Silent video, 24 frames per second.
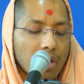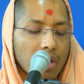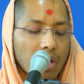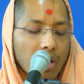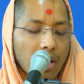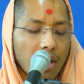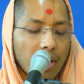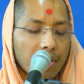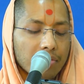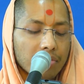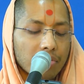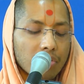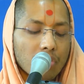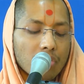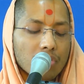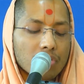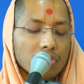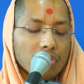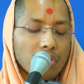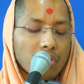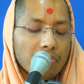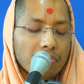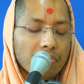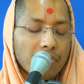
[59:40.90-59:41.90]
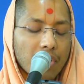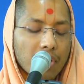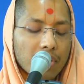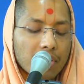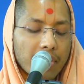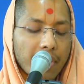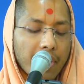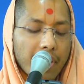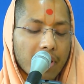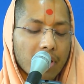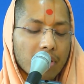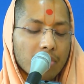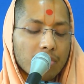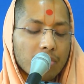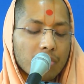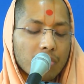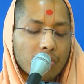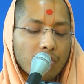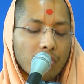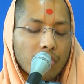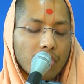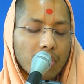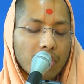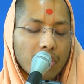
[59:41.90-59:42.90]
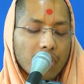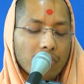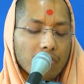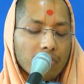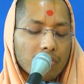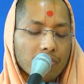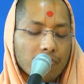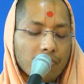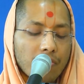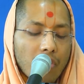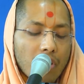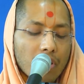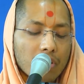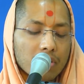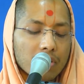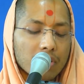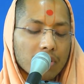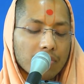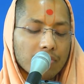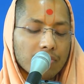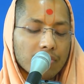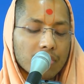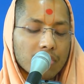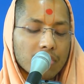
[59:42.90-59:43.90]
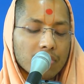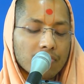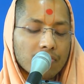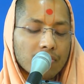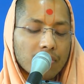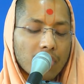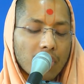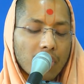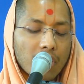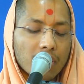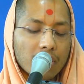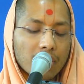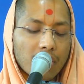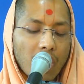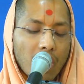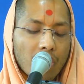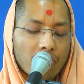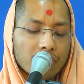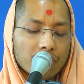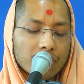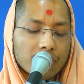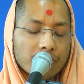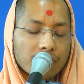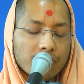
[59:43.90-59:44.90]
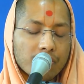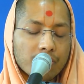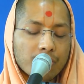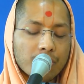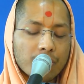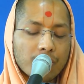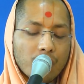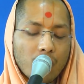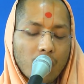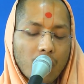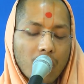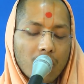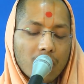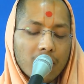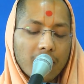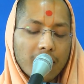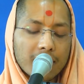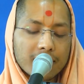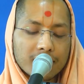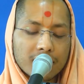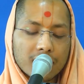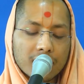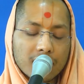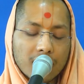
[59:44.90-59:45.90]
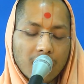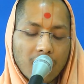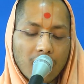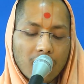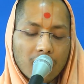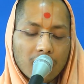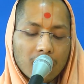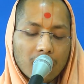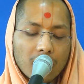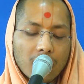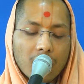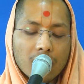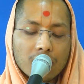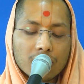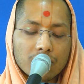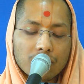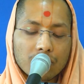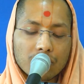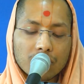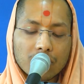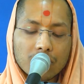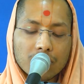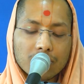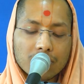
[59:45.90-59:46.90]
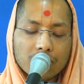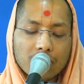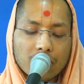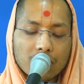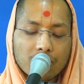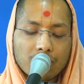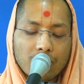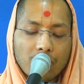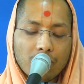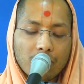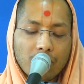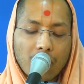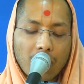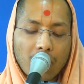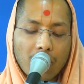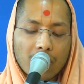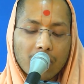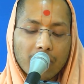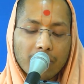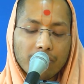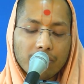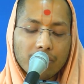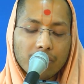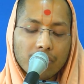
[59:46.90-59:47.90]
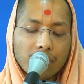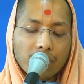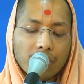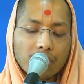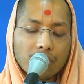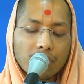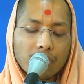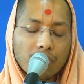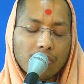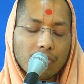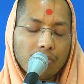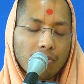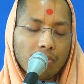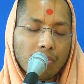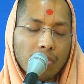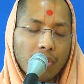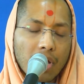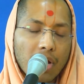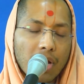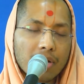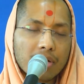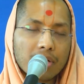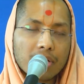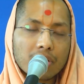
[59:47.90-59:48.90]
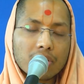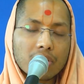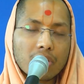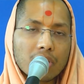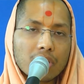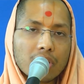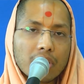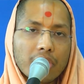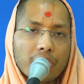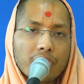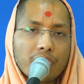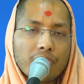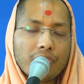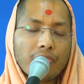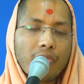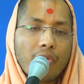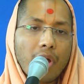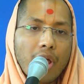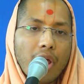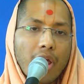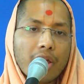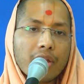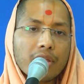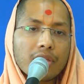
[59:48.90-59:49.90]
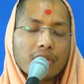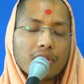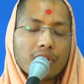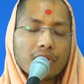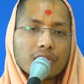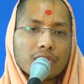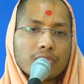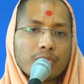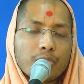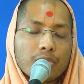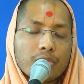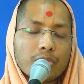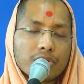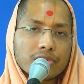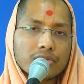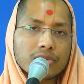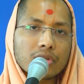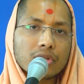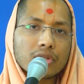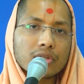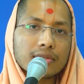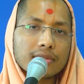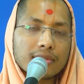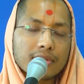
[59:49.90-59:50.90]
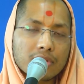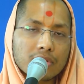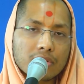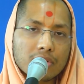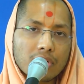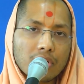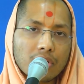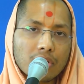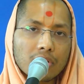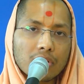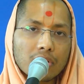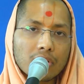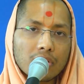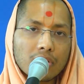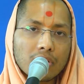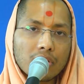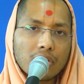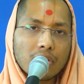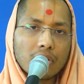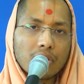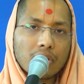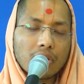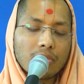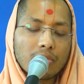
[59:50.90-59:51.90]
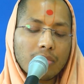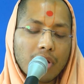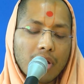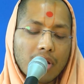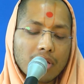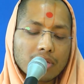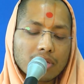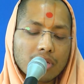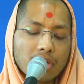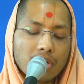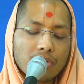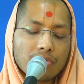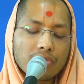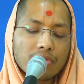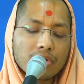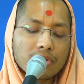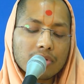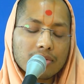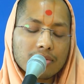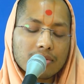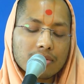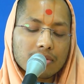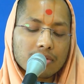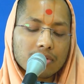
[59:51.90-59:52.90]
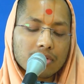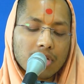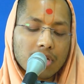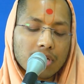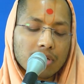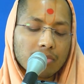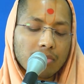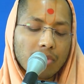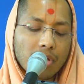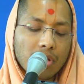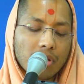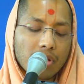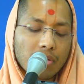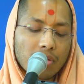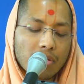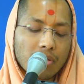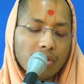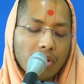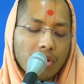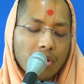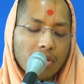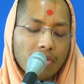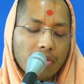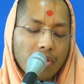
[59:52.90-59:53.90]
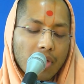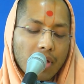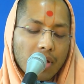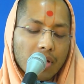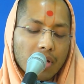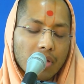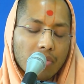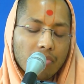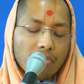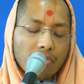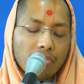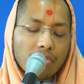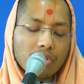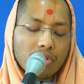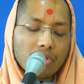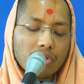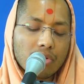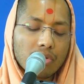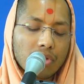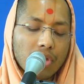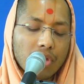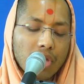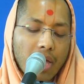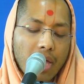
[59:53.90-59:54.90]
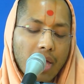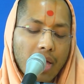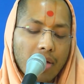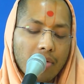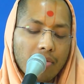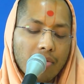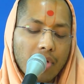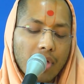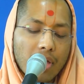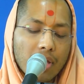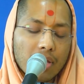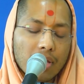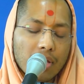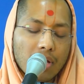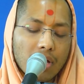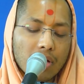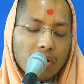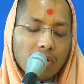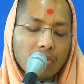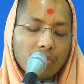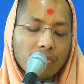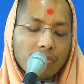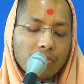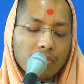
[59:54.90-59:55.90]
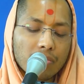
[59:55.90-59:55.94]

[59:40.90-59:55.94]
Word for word: and those of that caliber will never falter even if they encounter woman, wealth, etc. So this statement Maharaj never Maharaj did not give for any other person in satsang. Maharaj gave this statement that even though they have any kind of